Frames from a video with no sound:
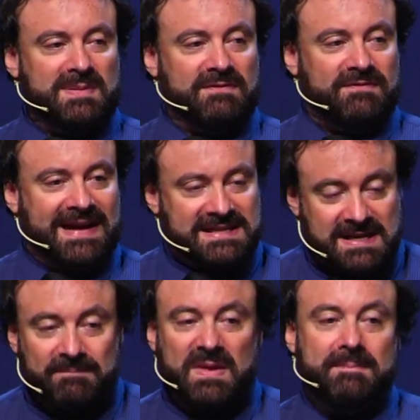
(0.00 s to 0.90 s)
But in fact,
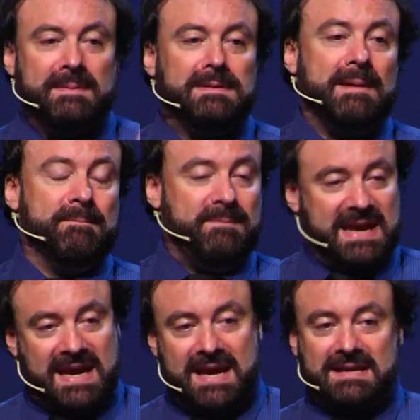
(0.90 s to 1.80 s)
people like
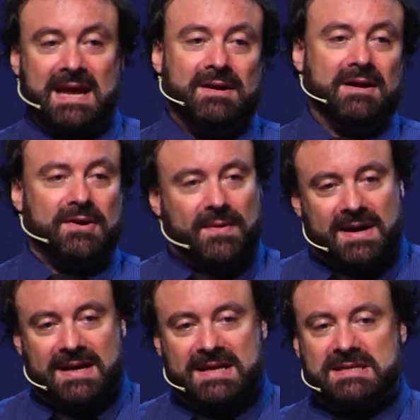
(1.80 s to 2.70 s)
Bede and
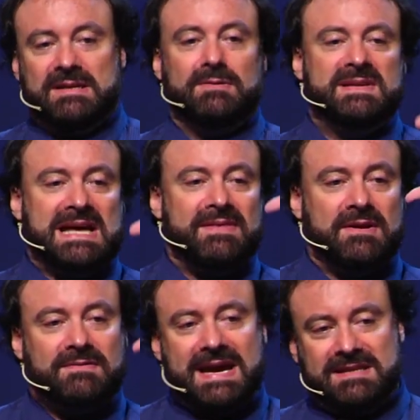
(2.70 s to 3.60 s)
Aquinas and all these other
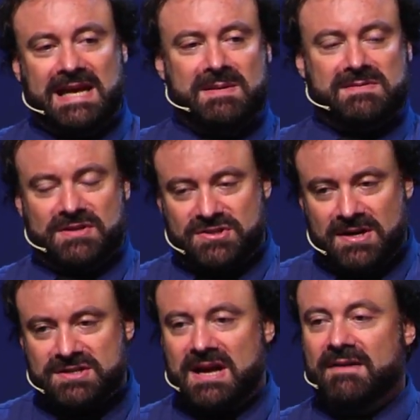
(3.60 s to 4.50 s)
great names of the
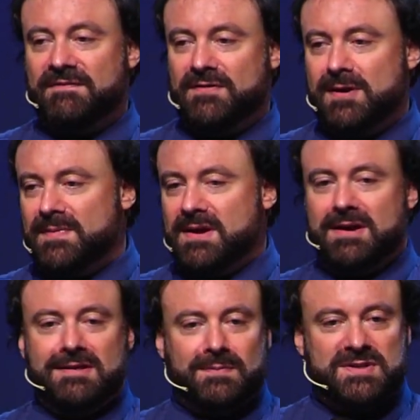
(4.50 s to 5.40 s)
church affirmed the
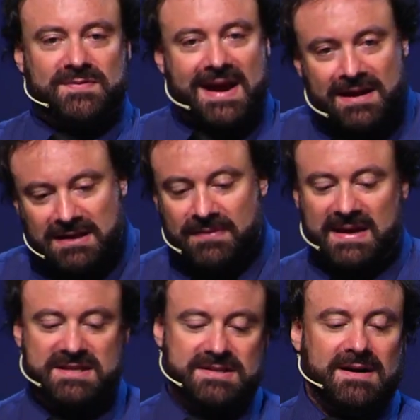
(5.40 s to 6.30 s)
earth was round, and
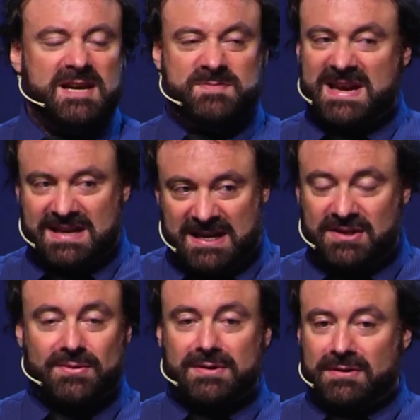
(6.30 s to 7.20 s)
these guys
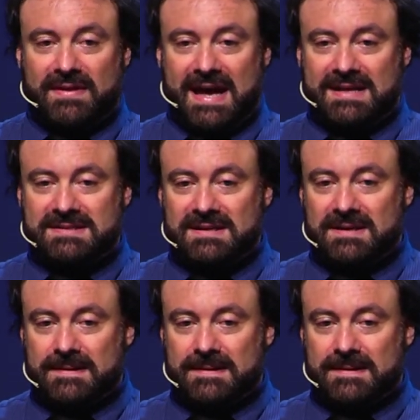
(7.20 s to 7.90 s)
ignored all that